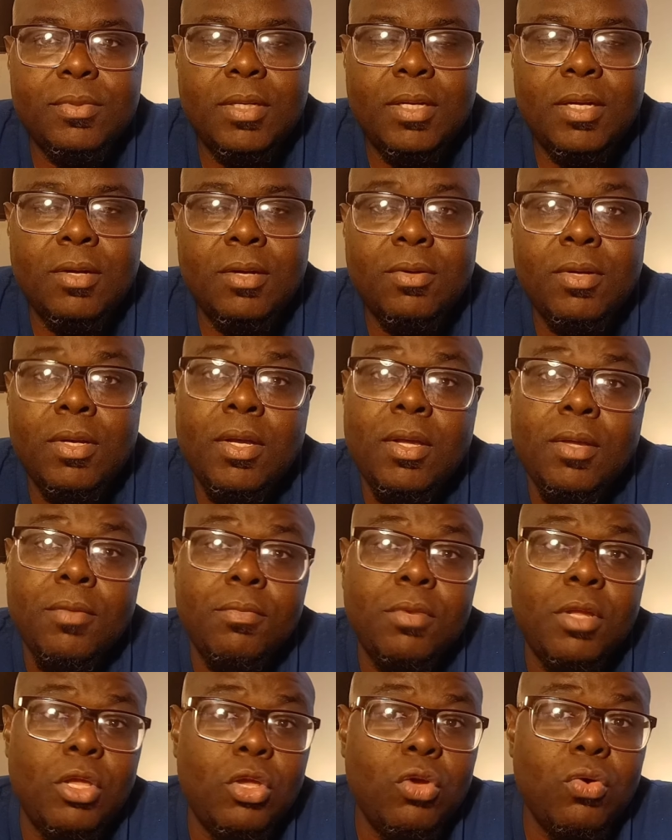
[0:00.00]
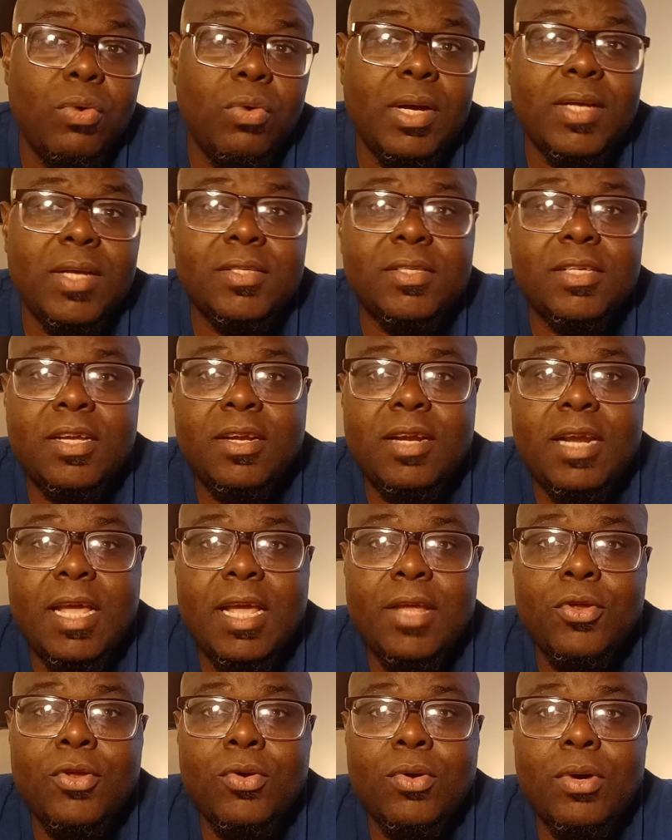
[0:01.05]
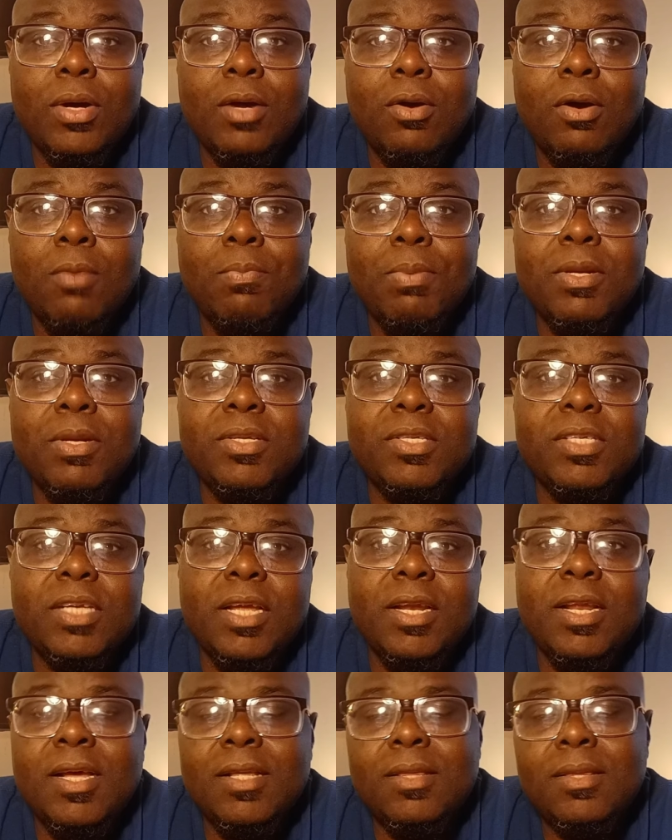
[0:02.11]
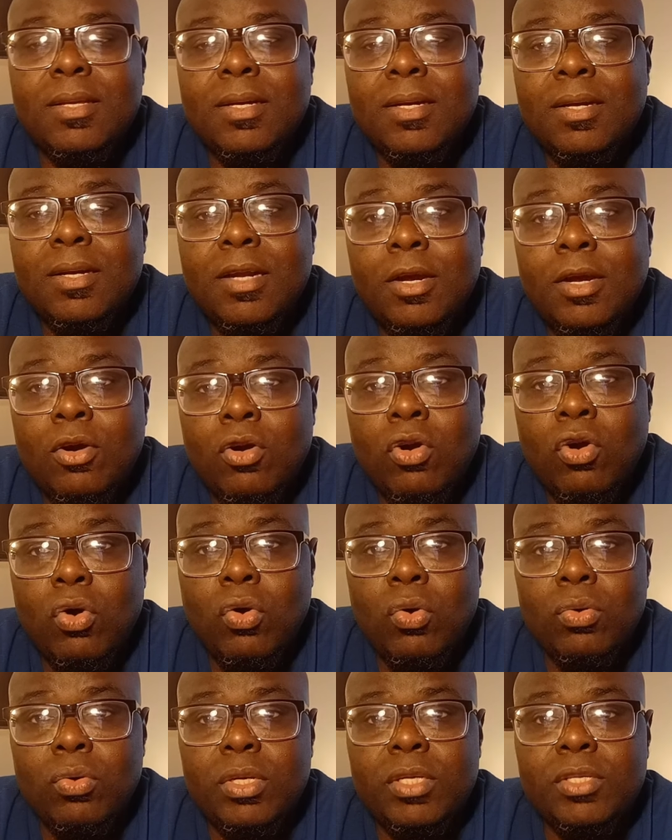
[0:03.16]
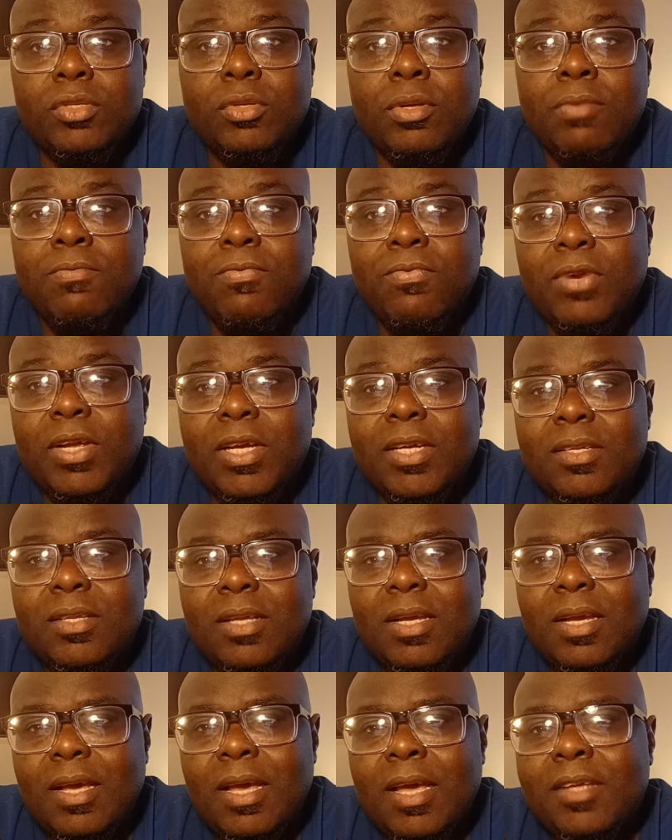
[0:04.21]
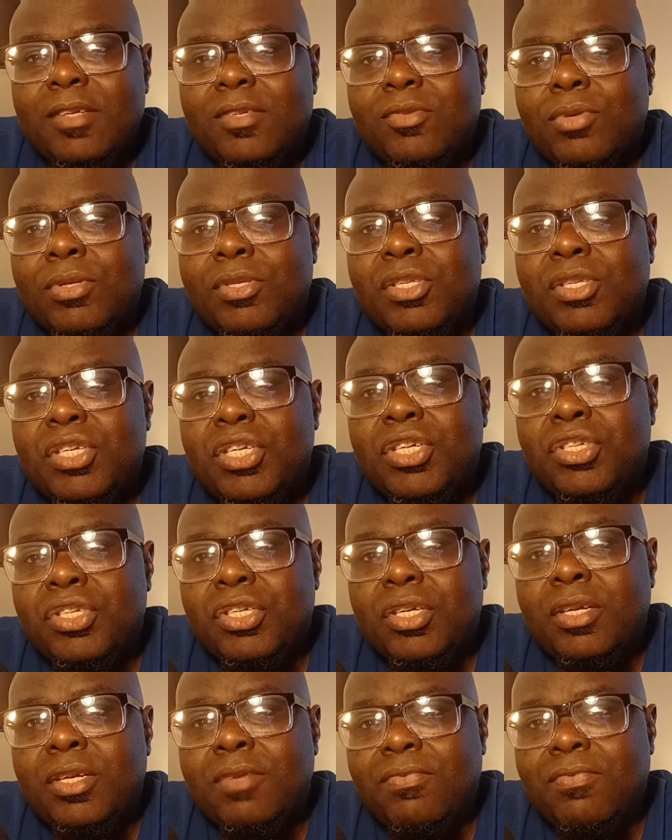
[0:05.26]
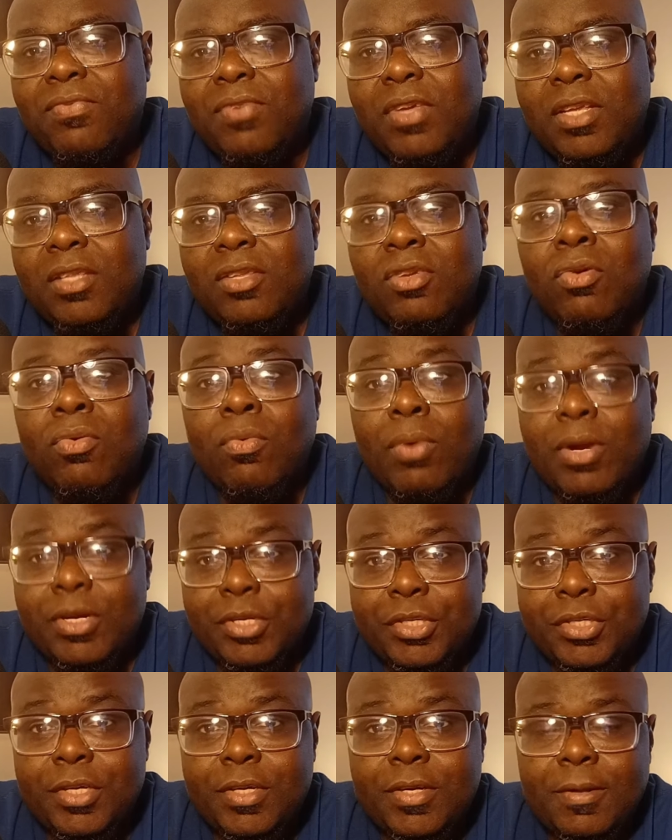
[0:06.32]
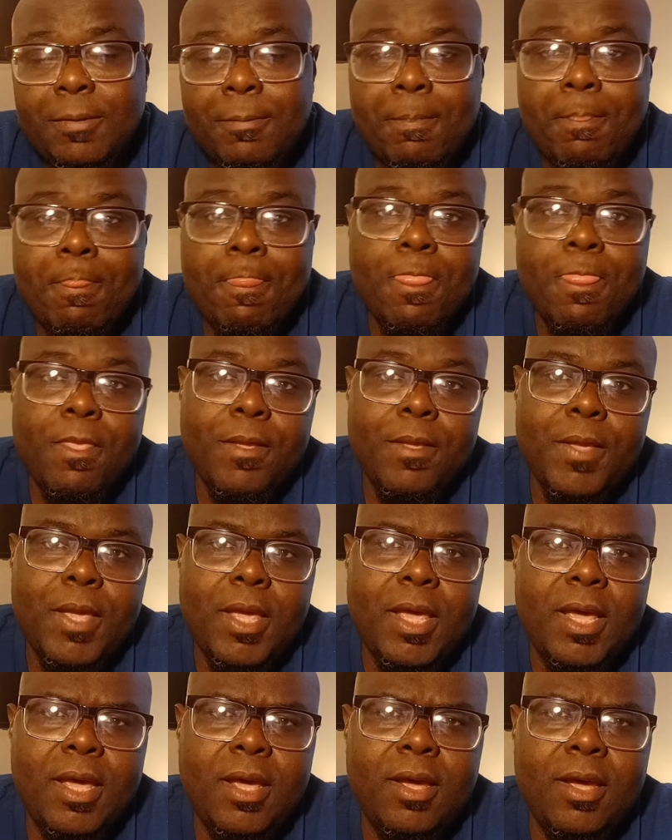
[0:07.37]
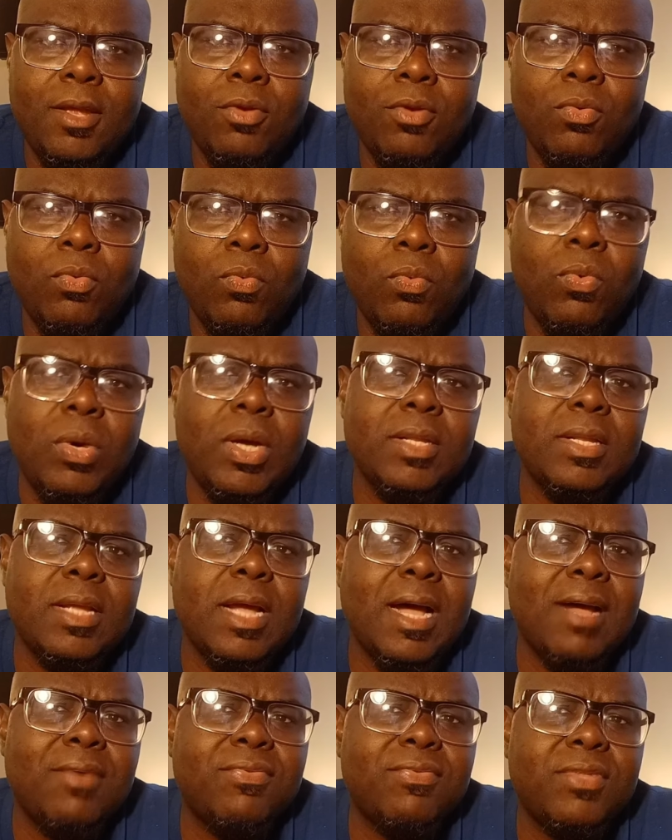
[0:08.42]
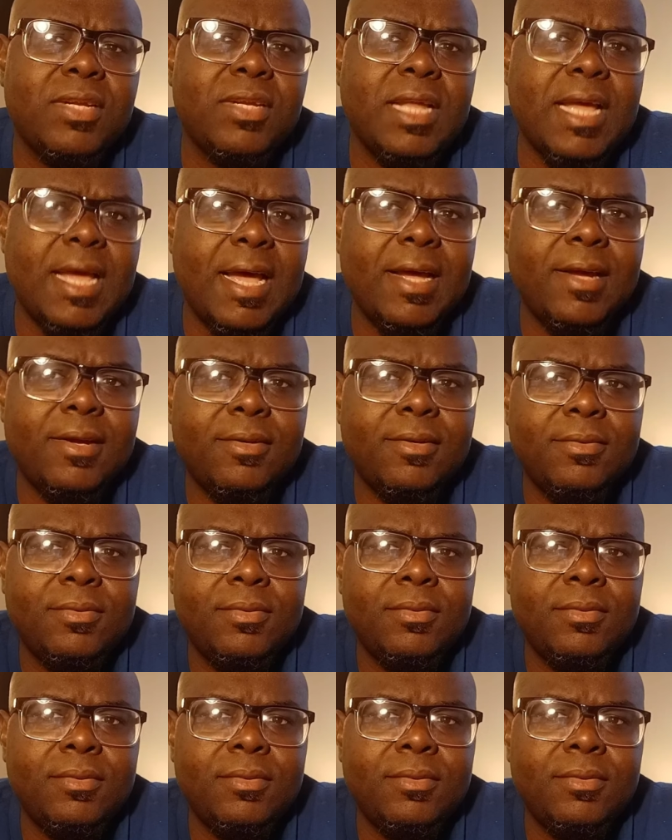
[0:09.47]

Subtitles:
You know, the US and NATO openly say that their goal is to inflict a strategic defeat on Russia. And what after that?